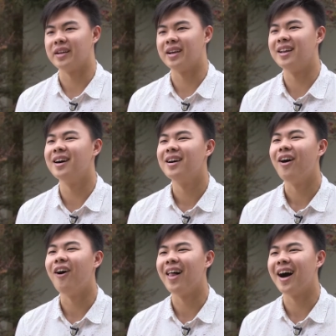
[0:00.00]
in
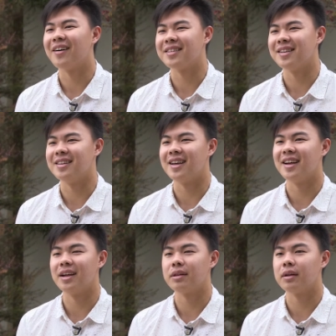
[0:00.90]
all hours of the
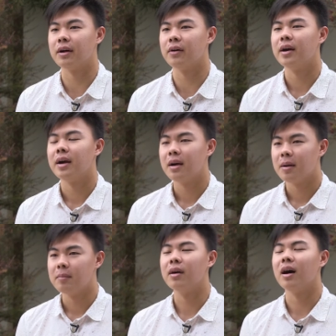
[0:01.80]
day. So
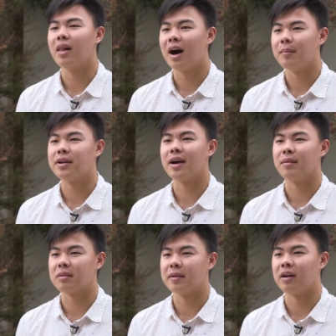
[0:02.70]
a lot of my time
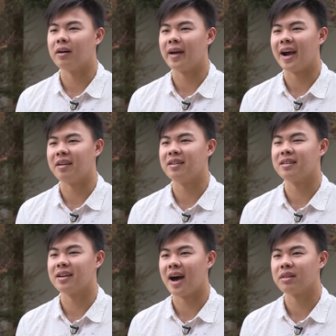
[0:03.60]
was spent on academic
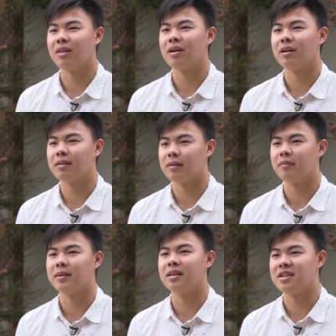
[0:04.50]
Decathlon.
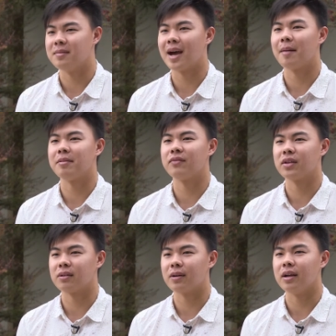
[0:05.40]
I've been the team captain for
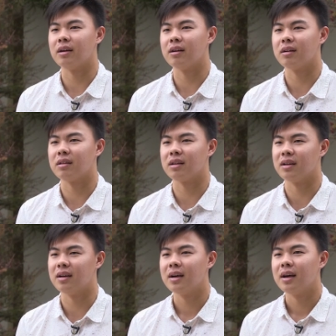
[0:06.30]
three years,
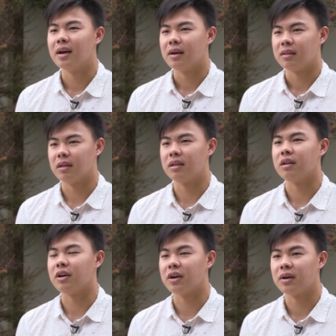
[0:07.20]
and this
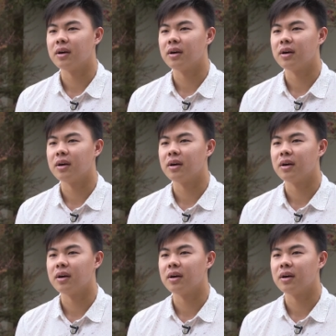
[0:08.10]
year